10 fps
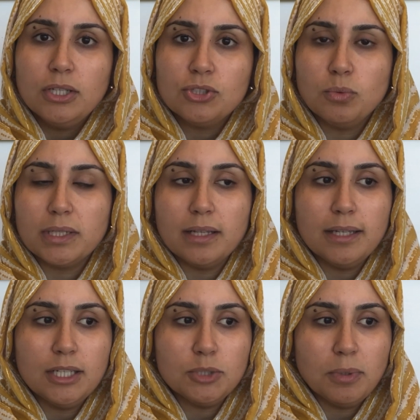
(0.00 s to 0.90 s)
So what
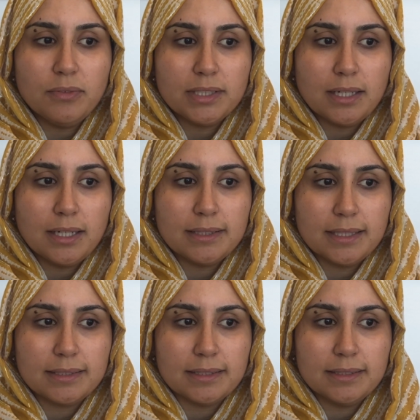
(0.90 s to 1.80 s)
Allah subhanahu wa ta'ala
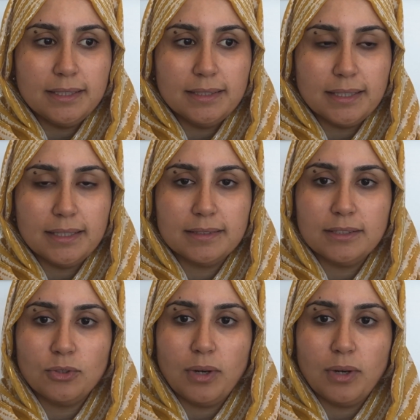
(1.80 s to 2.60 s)
does is He says,